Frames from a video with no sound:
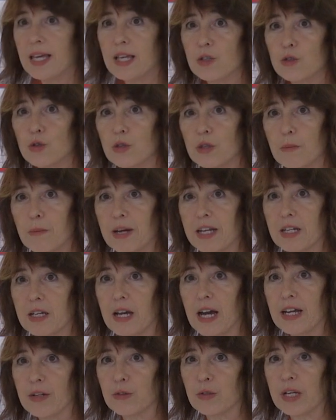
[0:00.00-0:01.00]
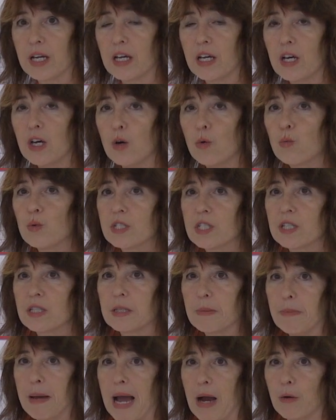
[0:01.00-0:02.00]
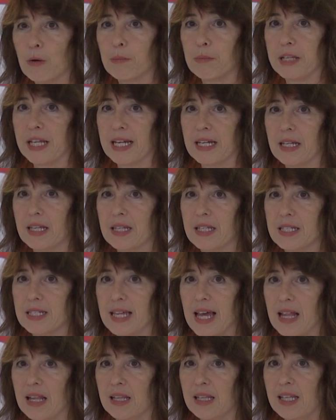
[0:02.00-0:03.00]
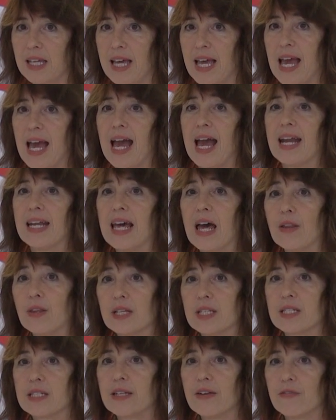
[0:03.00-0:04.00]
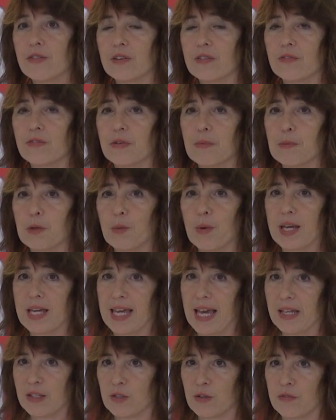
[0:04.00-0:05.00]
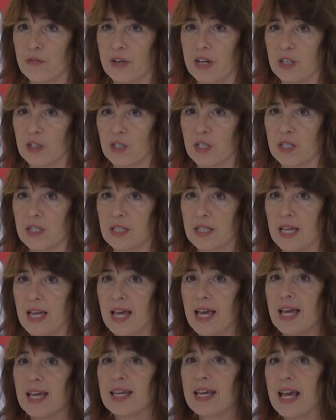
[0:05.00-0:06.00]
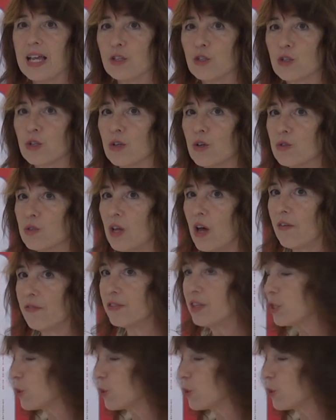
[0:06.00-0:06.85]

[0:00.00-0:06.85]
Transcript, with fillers: into the mitochondria, which is the power plant of the cell and how that's different from the way cancer functions. Cancer goes off